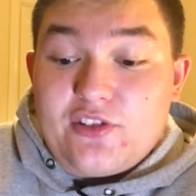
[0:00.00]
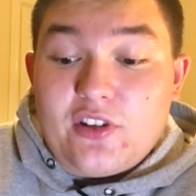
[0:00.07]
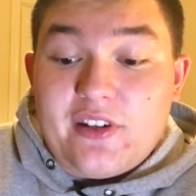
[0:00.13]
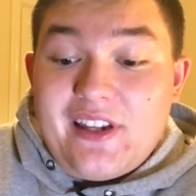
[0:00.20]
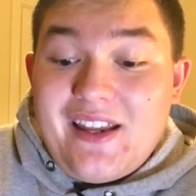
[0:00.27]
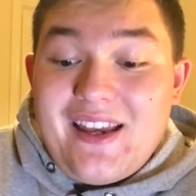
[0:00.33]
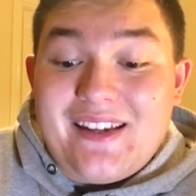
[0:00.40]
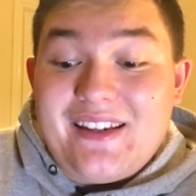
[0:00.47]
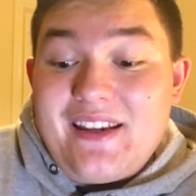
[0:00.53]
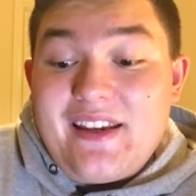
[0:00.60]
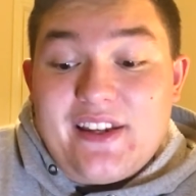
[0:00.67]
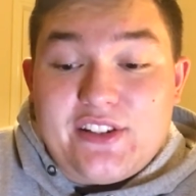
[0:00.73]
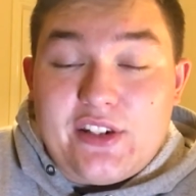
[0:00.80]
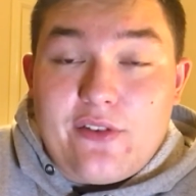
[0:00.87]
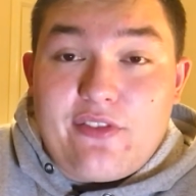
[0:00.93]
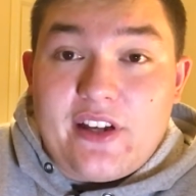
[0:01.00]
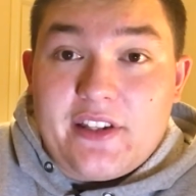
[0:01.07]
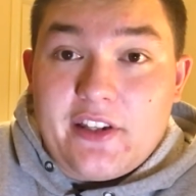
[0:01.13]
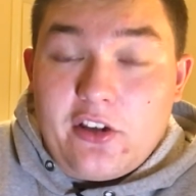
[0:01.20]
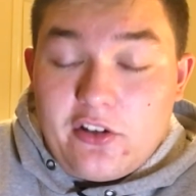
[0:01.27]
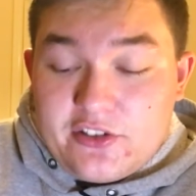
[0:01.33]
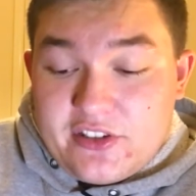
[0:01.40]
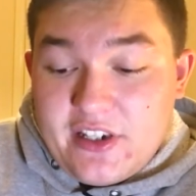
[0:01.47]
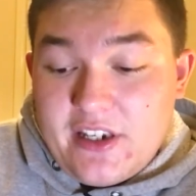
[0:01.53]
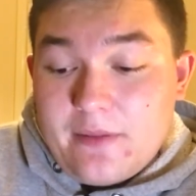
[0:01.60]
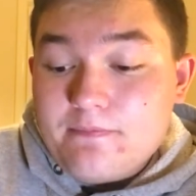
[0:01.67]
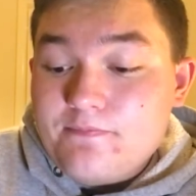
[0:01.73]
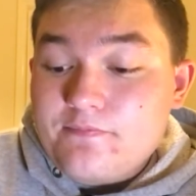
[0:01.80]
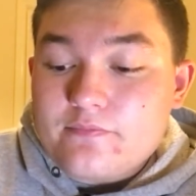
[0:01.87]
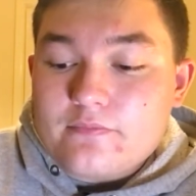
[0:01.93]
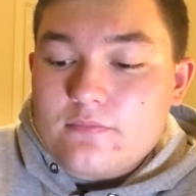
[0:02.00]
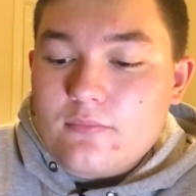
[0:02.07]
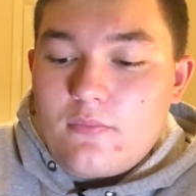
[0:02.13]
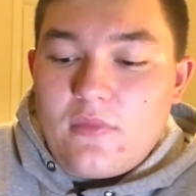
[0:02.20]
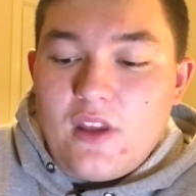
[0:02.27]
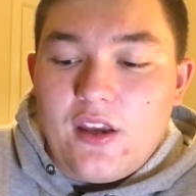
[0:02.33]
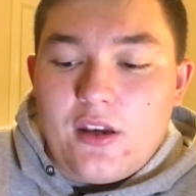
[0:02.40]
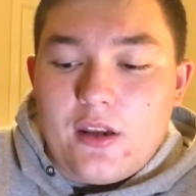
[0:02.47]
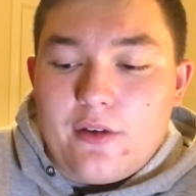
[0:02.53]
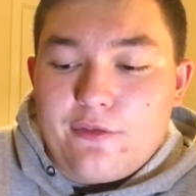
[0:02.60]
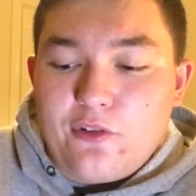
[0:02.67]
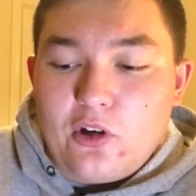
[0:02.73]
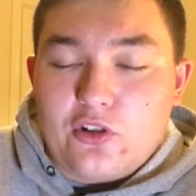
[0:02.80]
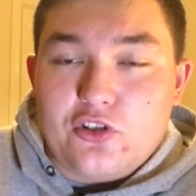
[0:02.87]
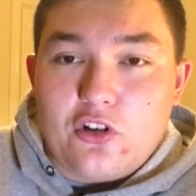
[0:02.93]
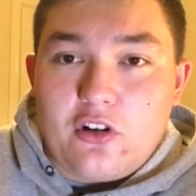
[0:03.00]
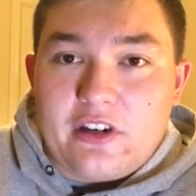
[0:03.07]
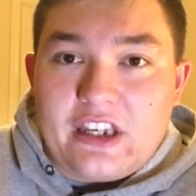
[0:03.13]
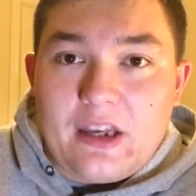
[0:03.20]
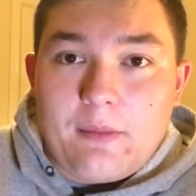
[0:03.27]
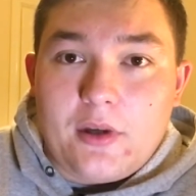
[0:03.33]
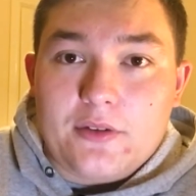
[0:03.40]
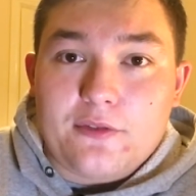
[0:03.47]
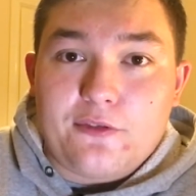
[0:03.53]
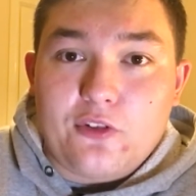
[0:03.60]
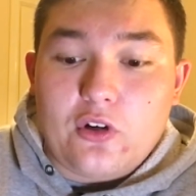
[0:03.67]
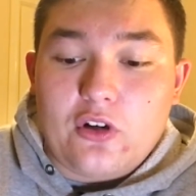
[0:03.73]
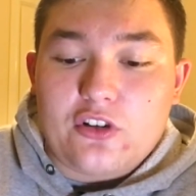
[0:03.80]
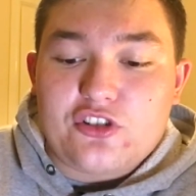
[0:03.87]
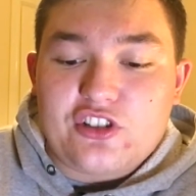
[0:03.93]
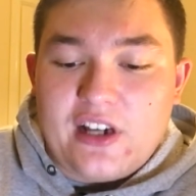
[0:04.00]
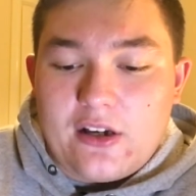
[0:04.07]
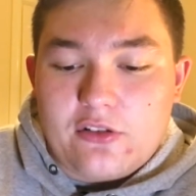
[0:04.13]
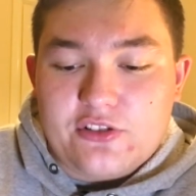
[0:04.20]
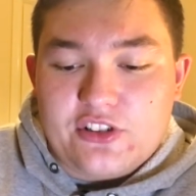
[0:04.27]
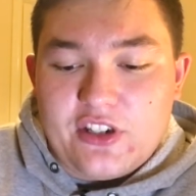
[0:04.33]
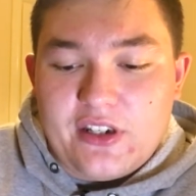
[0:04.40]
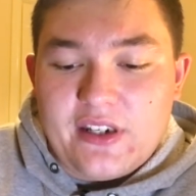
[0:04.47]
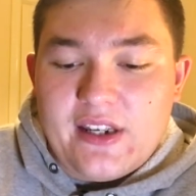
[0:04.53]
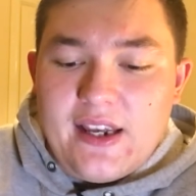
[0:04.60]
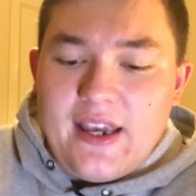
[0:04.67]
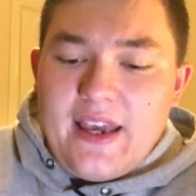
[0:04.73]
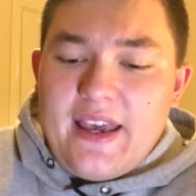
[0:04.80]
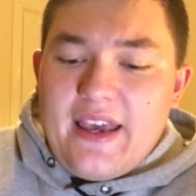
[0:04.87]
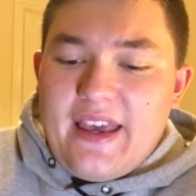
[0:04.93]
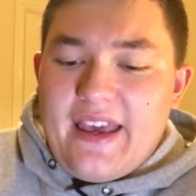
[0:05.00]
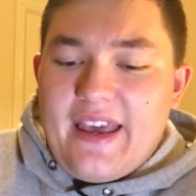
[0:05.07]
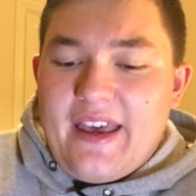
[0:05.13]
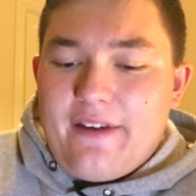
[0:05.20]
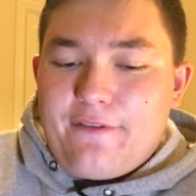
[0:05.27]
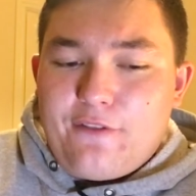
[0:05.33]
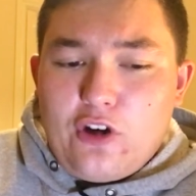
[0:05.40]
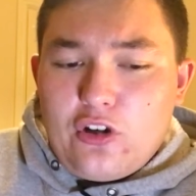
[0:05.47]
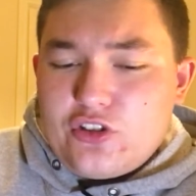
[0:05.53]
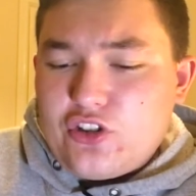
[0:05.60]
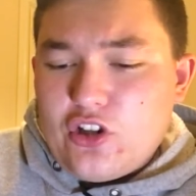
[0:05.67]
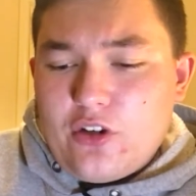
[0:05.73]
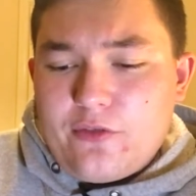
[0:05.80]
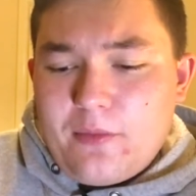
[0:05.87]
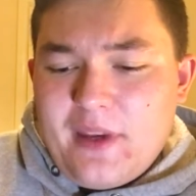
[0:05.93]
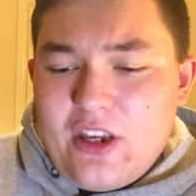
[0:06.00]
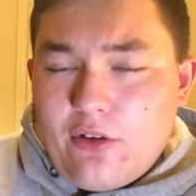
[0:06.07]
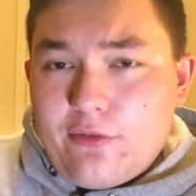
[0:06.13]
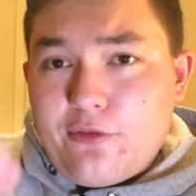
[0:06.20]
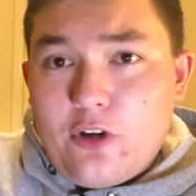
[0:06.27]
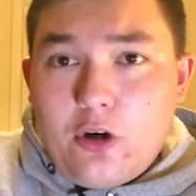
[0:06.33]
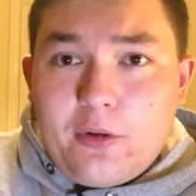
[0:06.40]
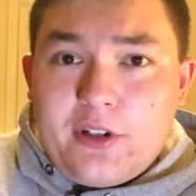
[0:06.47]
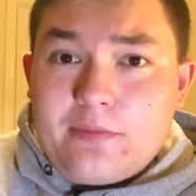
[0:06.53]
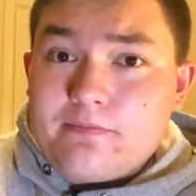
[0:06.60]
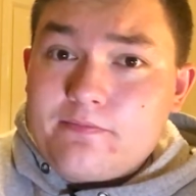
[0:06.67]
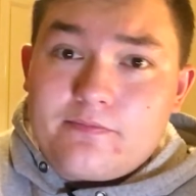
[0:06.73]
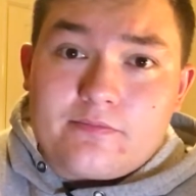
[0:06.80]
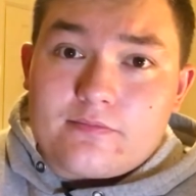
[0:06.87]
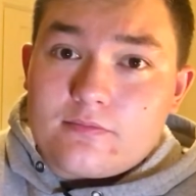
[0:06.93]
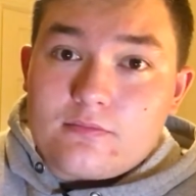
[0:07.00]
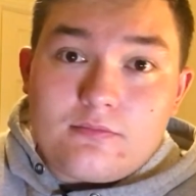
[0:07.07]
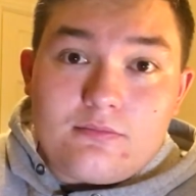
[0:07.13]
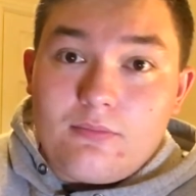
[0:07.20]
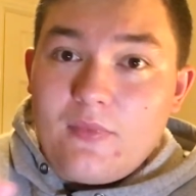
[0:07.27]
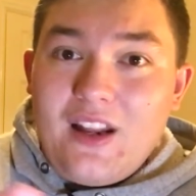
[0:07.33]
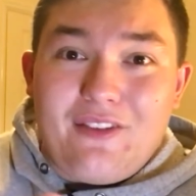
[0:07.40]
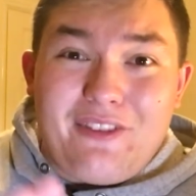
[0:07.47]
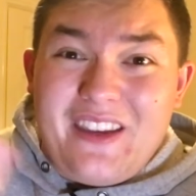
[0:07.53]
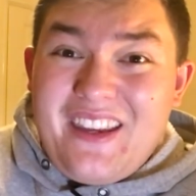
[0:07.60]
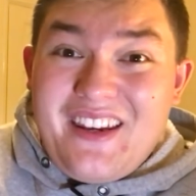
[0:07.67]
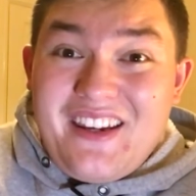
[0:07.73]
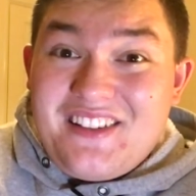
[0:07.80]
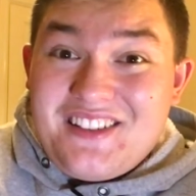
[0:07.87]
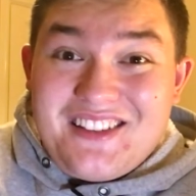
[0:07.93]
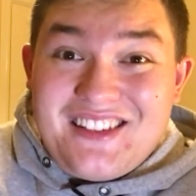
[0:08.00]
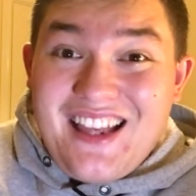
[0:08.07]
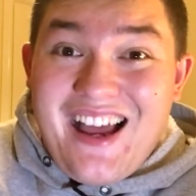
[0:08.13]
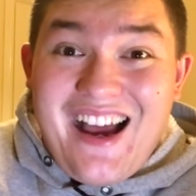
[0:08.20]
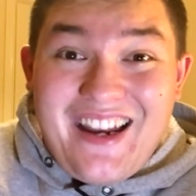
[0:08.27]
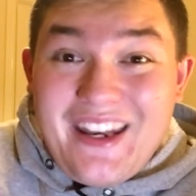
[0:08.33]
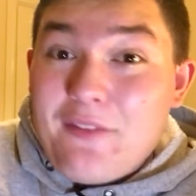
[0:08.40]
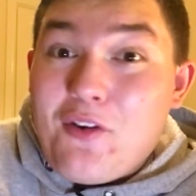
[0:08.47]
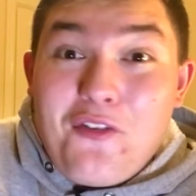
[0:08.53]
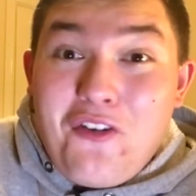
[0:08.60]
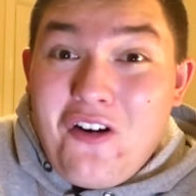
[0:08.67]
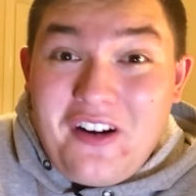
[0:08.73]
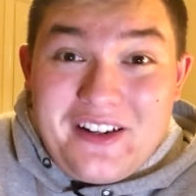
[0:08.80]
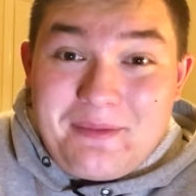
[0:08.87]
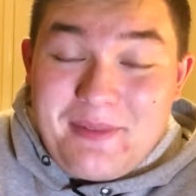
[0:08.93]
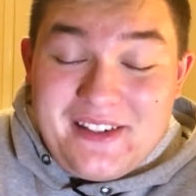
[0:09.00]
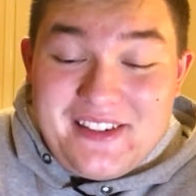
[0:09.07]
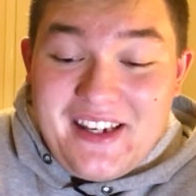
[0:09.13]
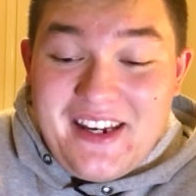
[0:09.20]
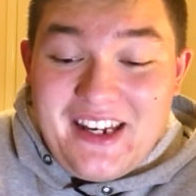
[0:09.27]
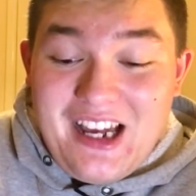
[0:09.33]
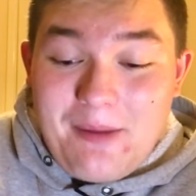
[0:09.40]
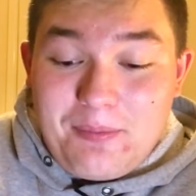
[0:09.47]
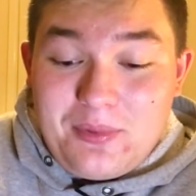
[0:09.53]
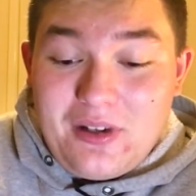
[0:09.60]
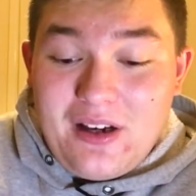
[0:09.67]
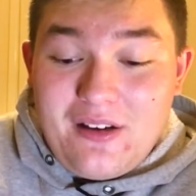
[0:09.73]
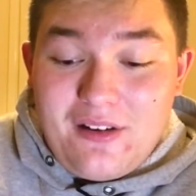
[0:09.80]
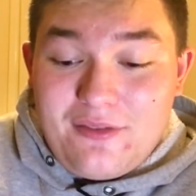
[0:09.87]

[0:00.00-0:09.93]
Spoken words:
on Eddie Nketiah for Alioski. And Forshaw came on for Shackleton. Forshaw, for me, going forward, I think he needs to start. I never thought I'd be saying that, but